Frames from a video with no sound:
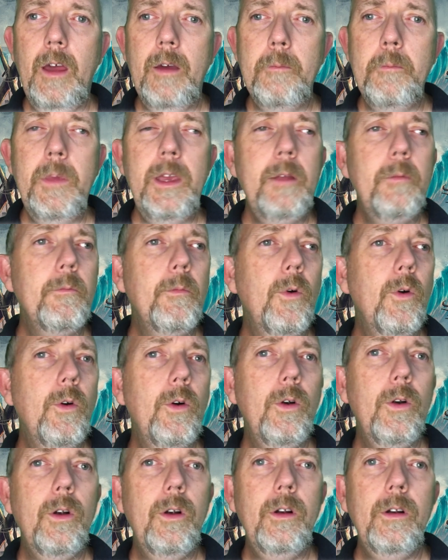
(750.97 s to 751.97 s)
meet
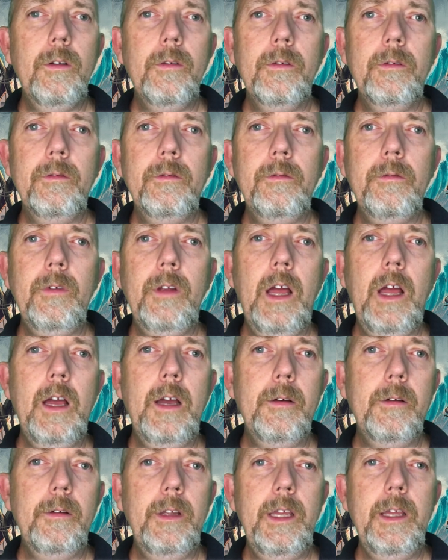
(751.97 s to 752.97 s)
more
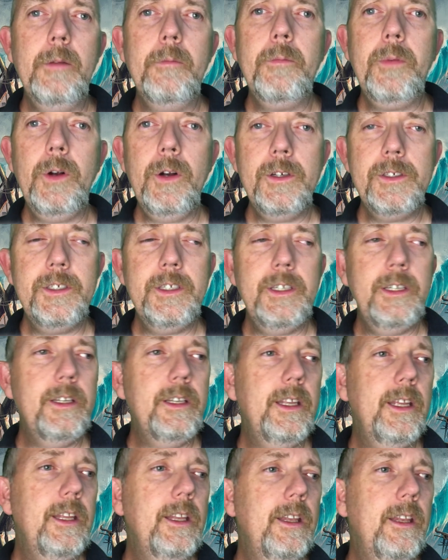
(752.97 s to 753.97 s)
in
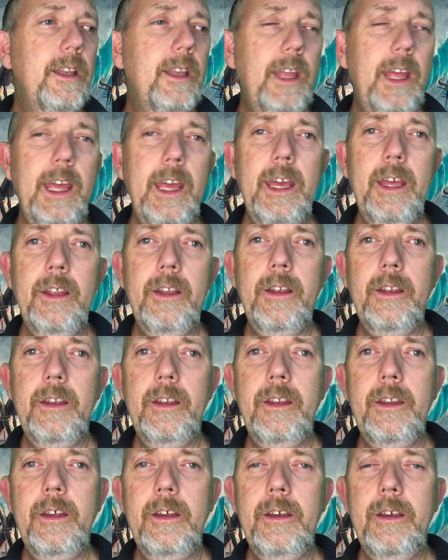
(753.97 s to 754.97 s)
person
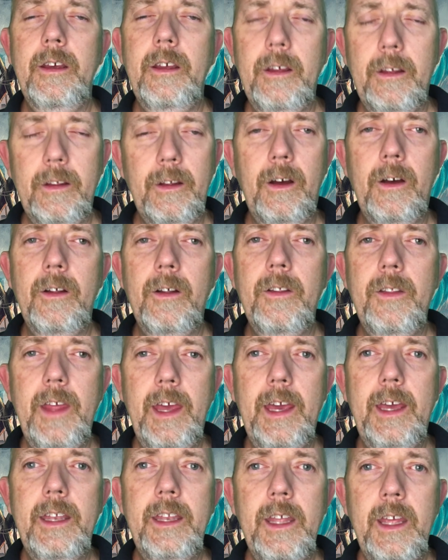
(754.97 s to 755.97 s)
and all
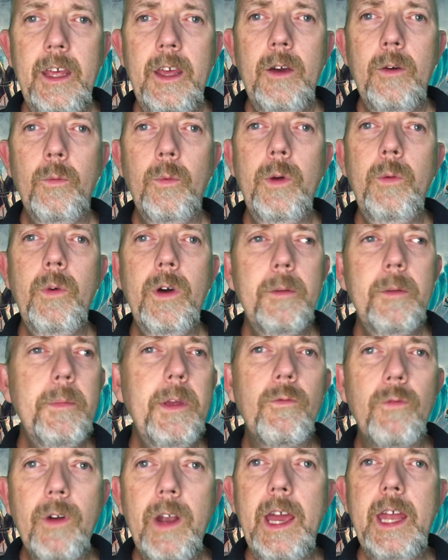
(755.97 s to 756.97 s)
that. We want to
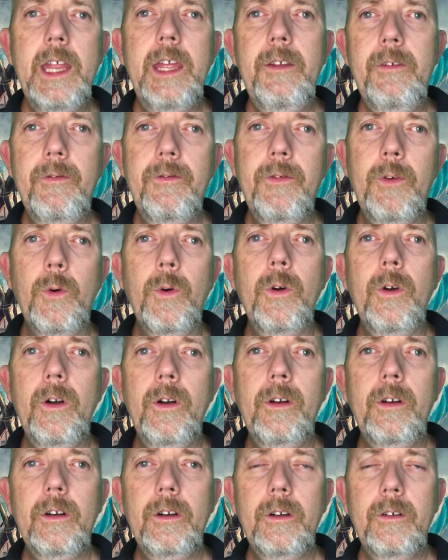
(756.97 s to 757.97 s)
be ready
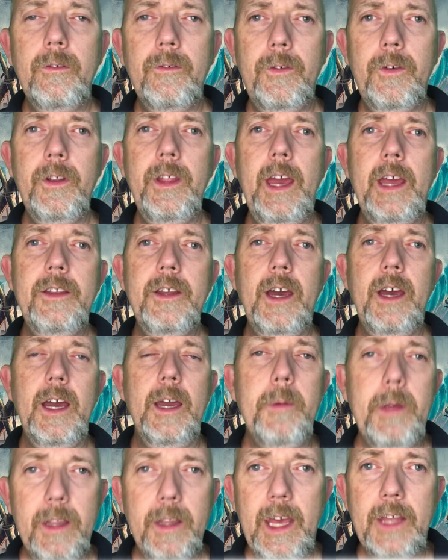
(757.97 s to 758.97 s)
for that
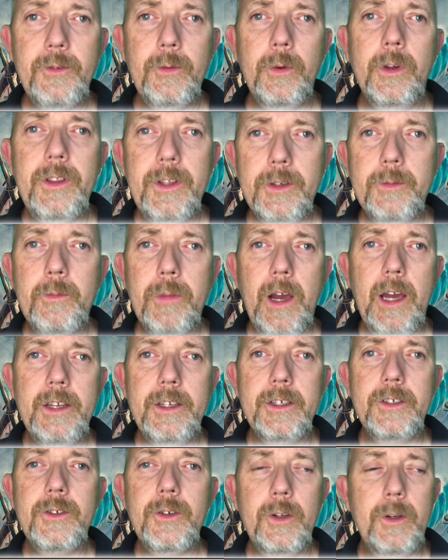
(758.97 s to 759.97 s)
time, and that's what this
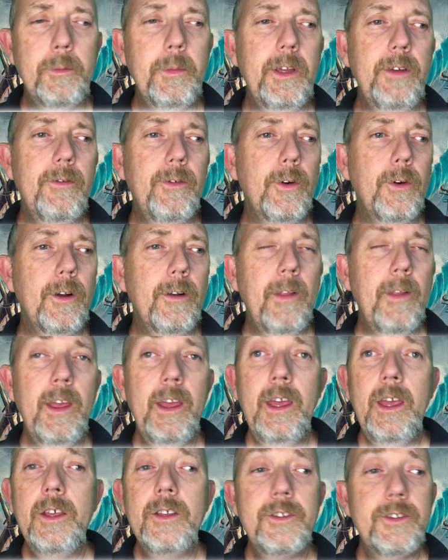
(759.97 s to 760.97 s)
project's going to be for.
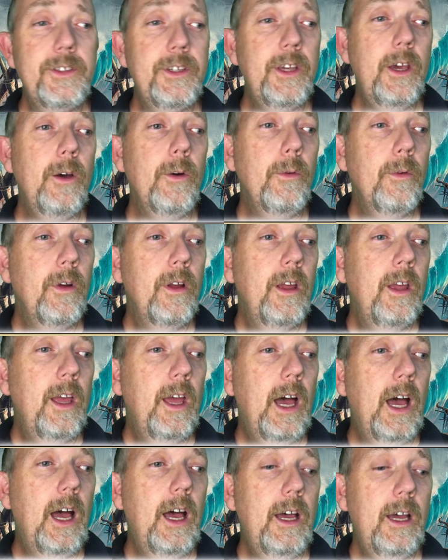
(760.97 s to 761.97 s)
So
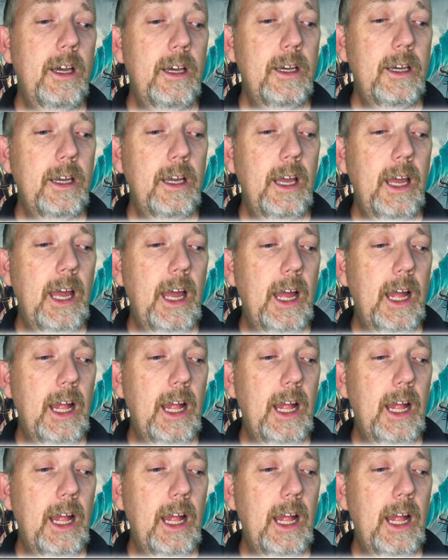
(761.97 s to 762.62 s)
uh,